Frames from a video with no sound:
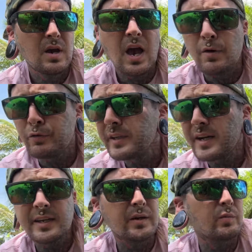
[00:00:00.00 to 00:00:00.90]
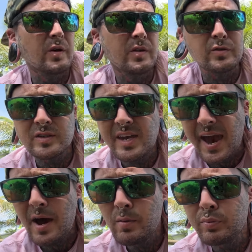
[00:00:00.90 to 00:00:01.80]
I really gotta get one of those
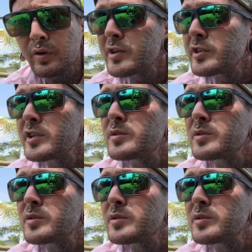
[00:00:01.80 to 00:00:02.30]
cow brushes.